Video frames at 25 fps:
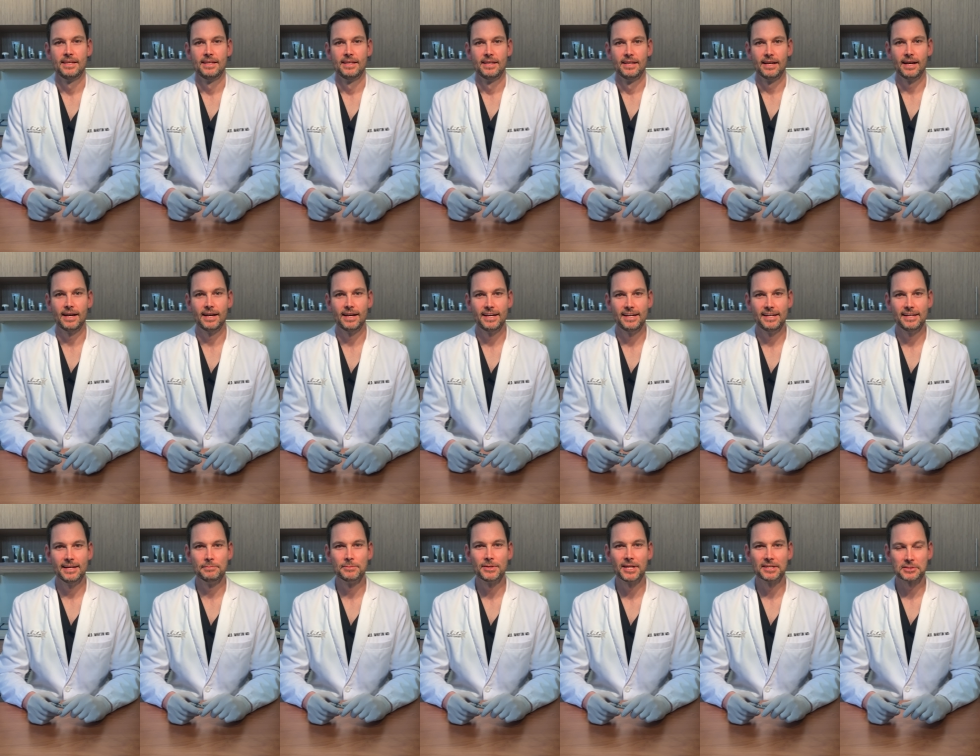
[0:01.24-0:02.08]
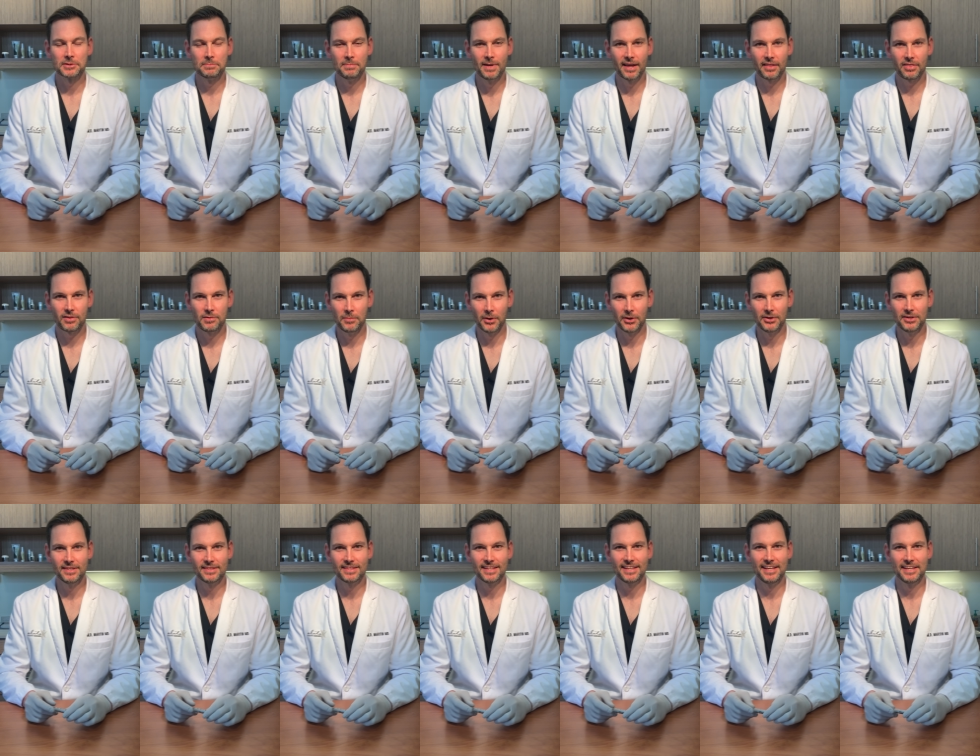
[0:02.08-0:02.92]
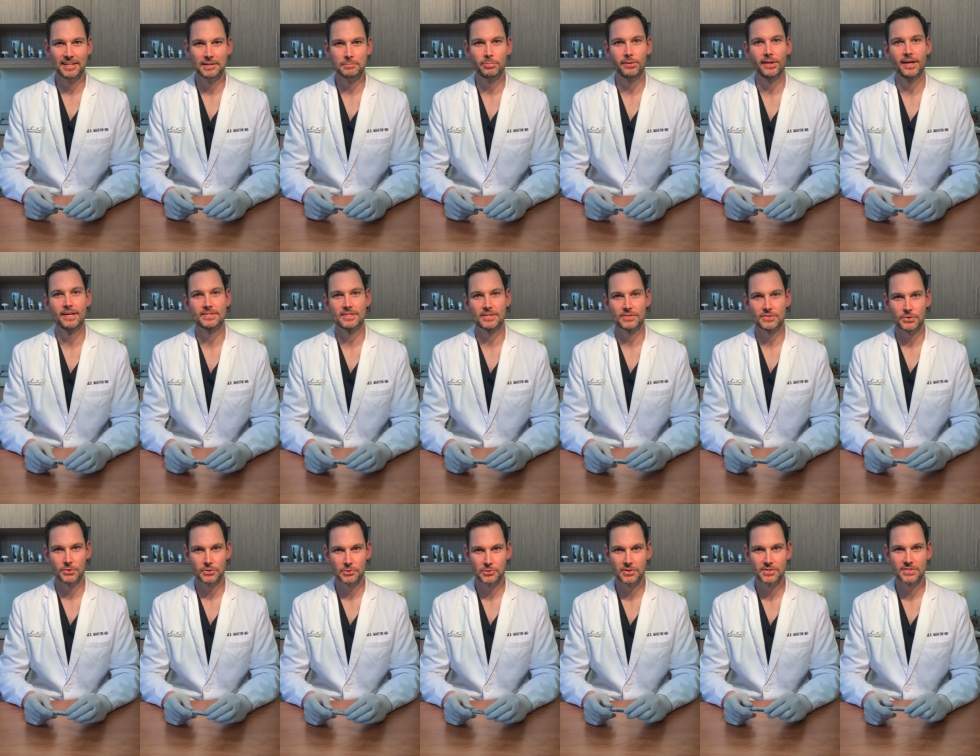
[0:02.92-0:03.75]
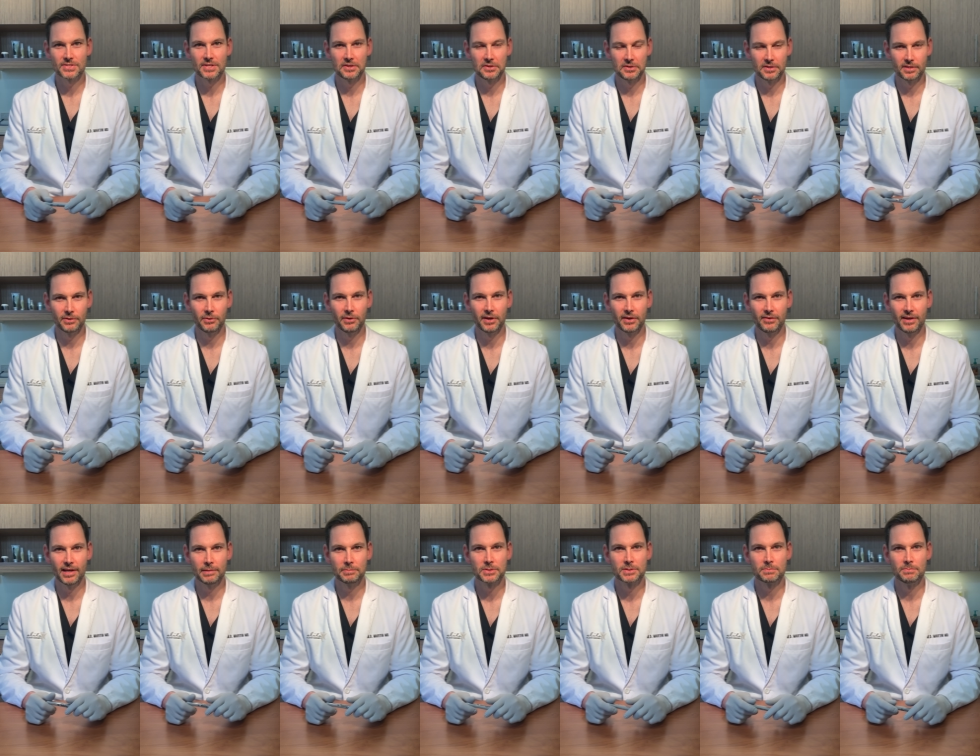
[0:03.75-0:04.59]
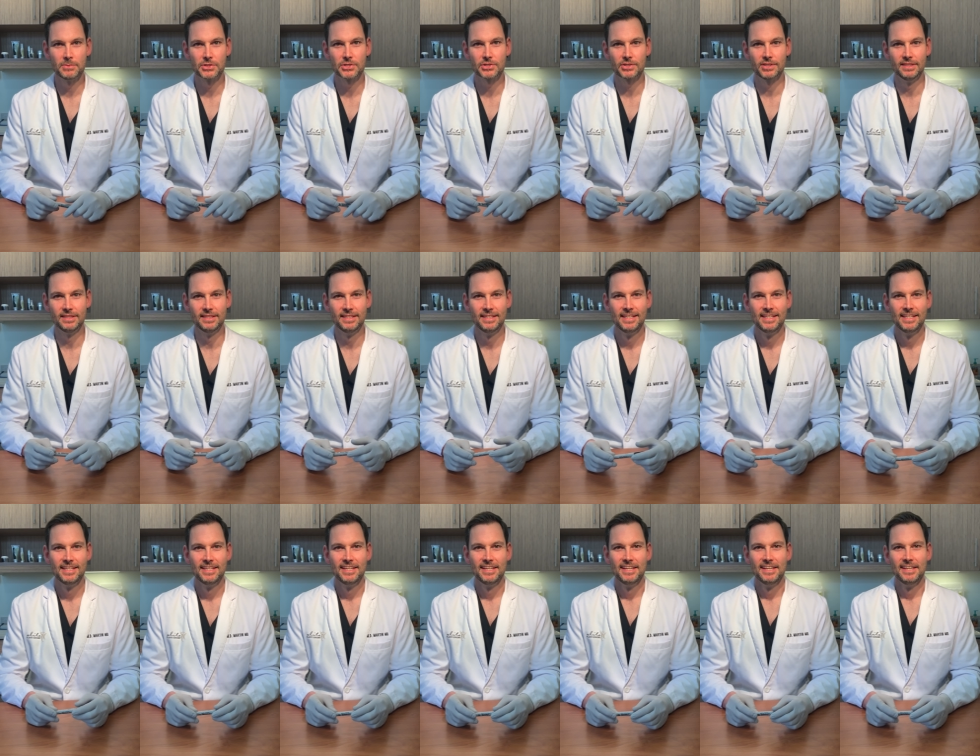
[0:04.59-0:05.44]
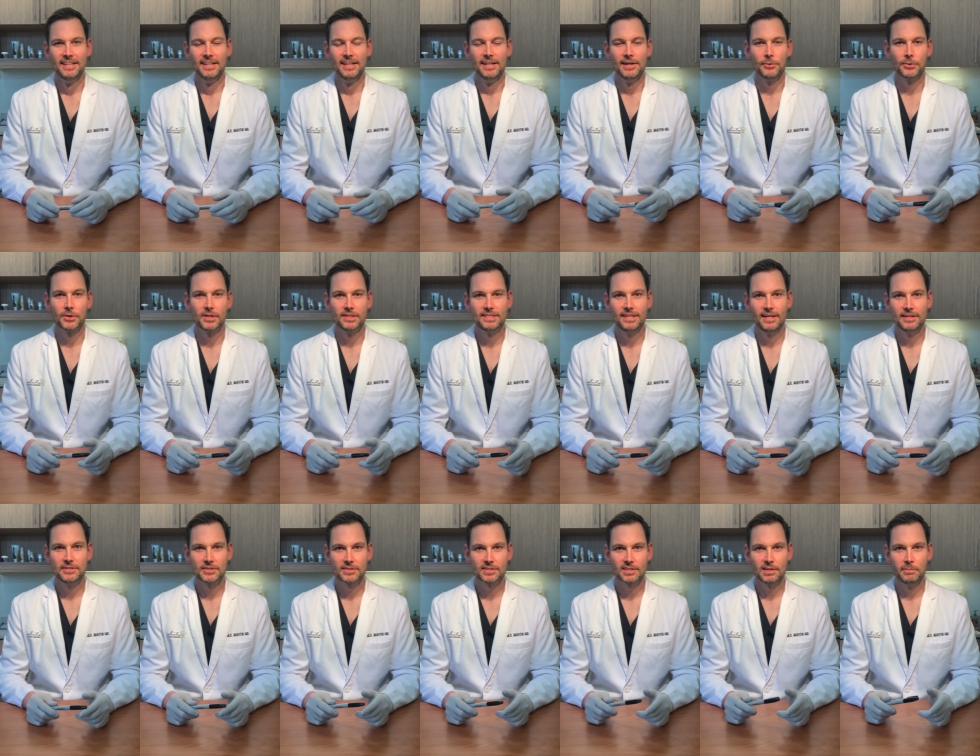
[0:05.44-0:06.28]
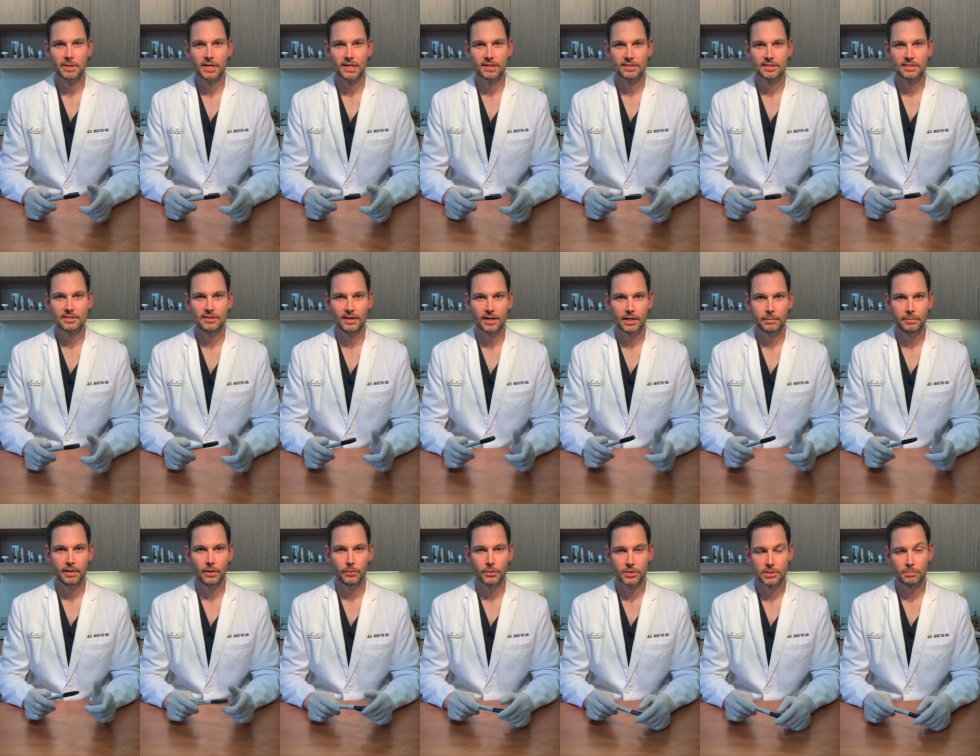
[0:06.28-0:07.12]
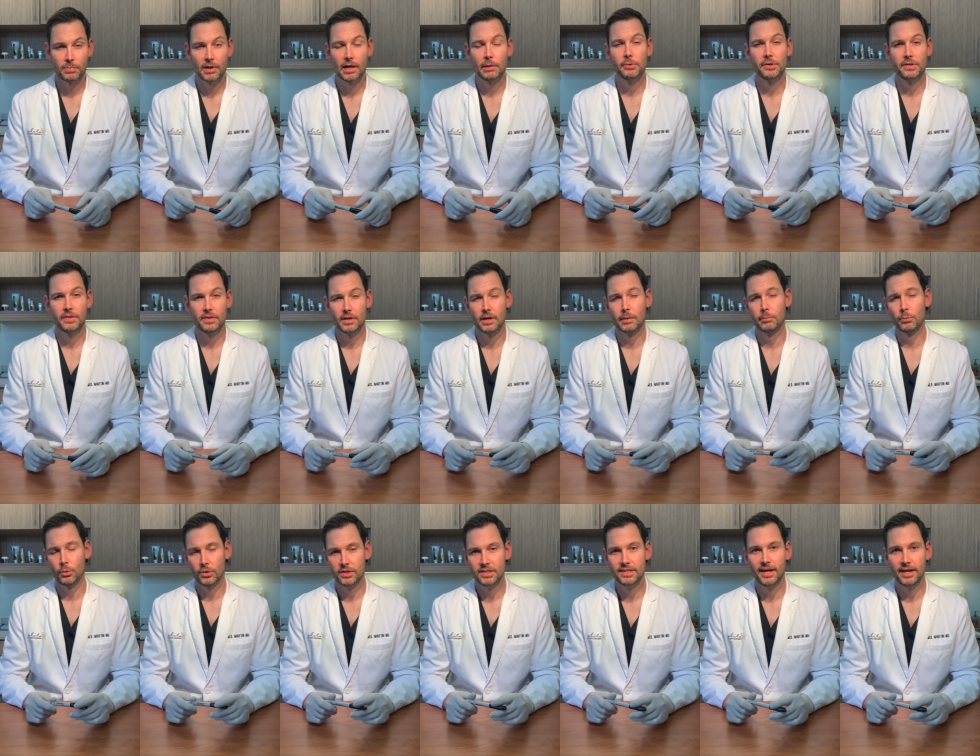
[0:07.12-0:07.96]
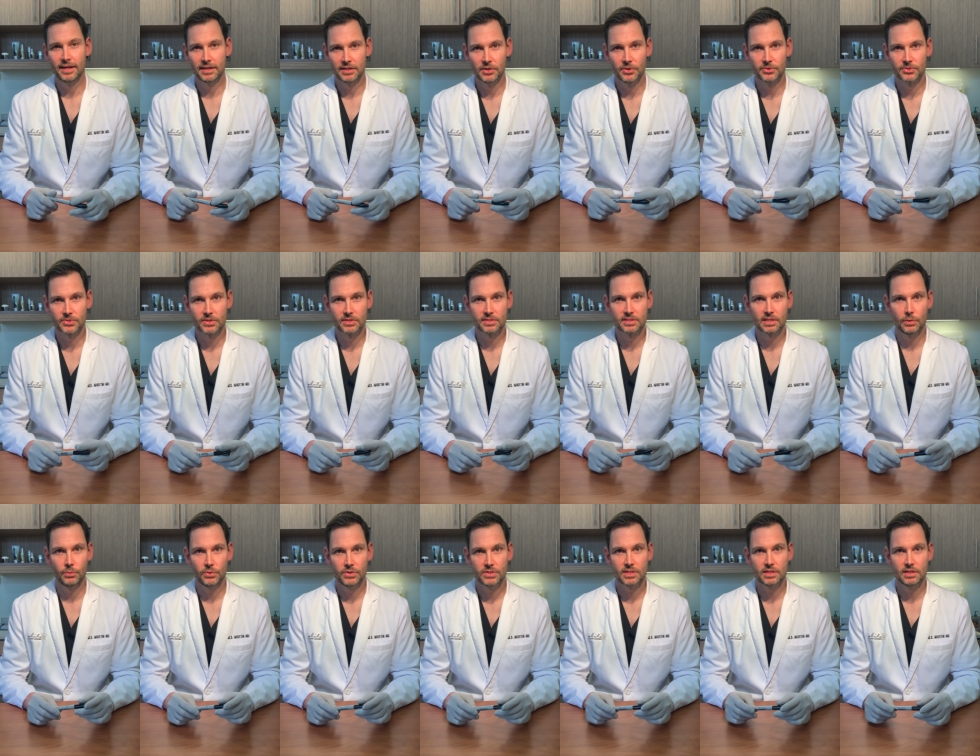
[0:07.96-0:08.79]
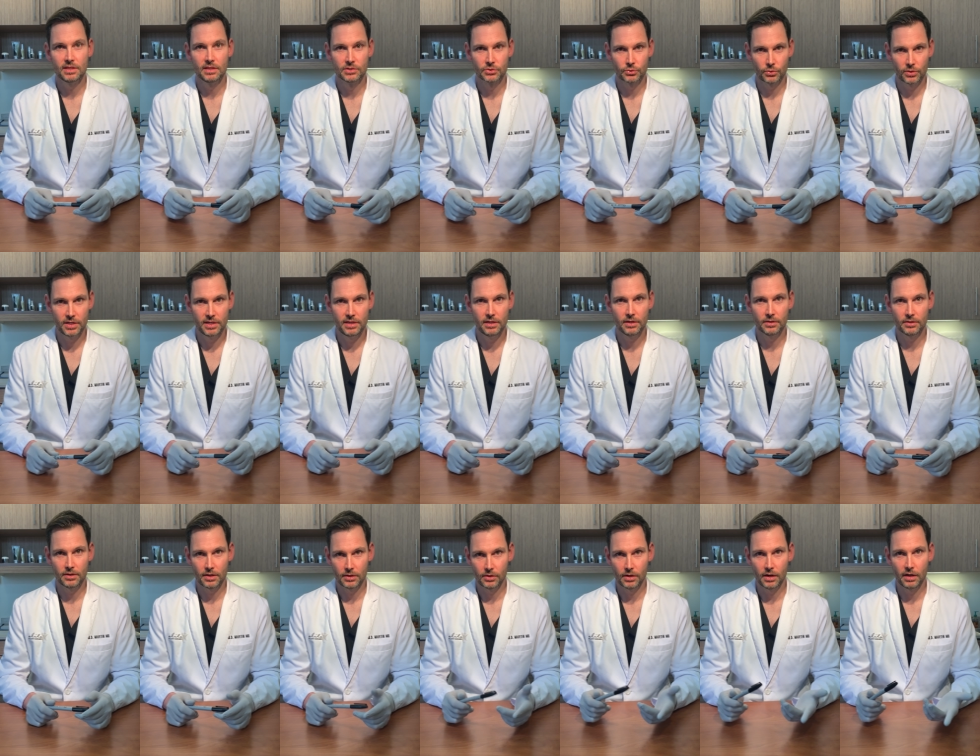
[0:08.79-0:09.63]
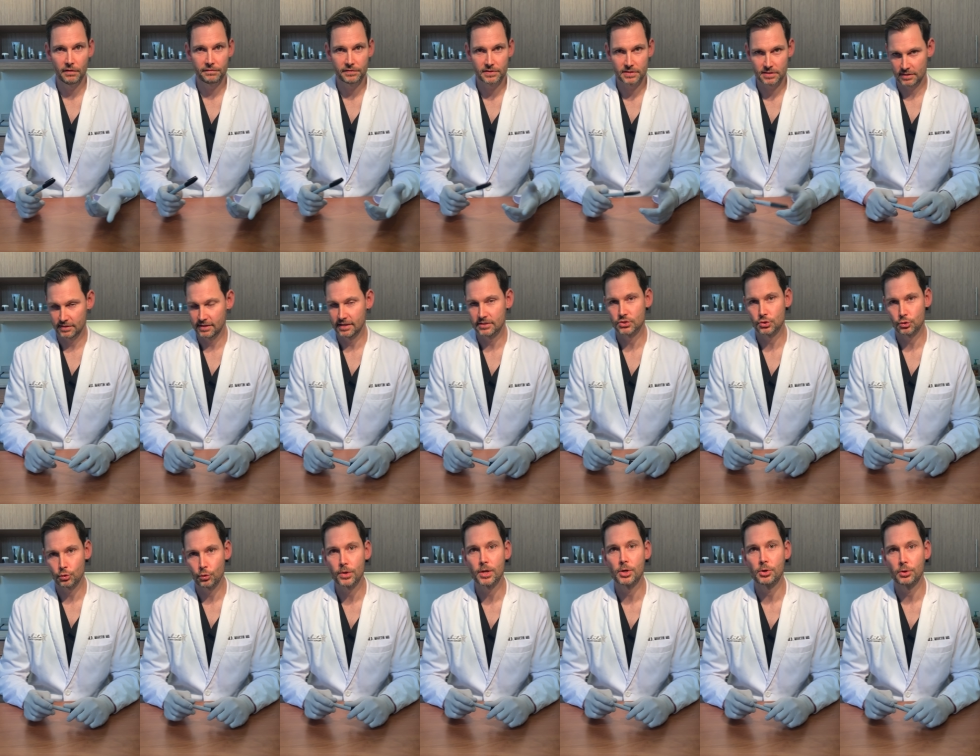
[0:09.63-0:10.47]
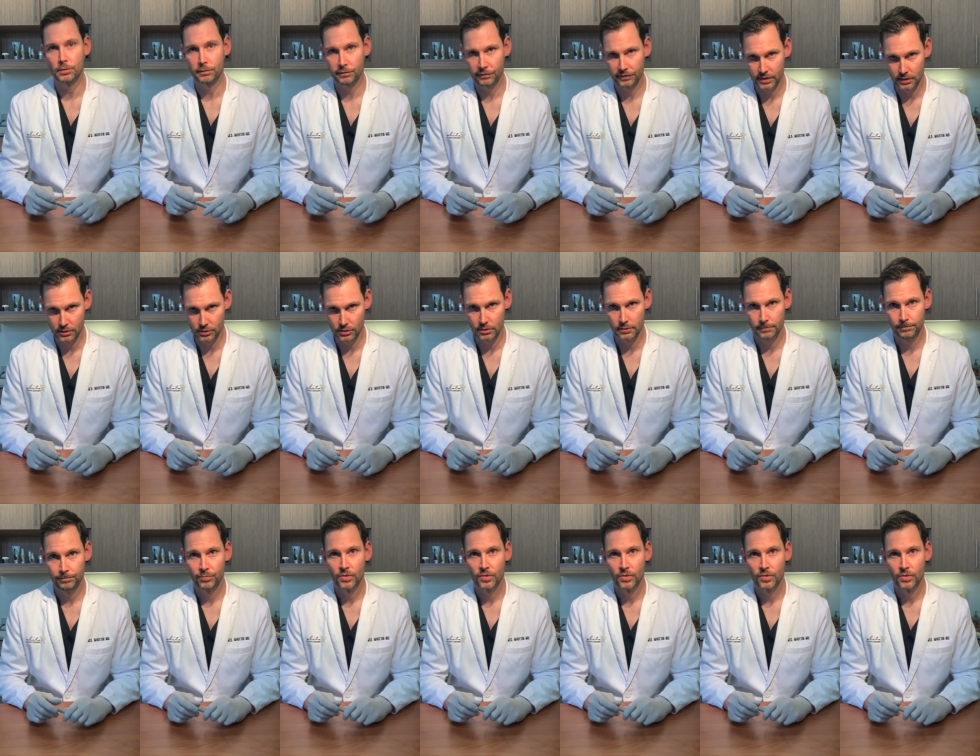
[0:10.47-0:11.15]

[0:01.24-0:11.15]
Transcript: Hi, I'm Dr. Matthew Martin at the Hand and Plastic Surgery Center in Grand Rapids, Michigan. I want to take just a minute to talk about what's probably the number one diagnosis that we see and treat here in our office, and that's trigger finger.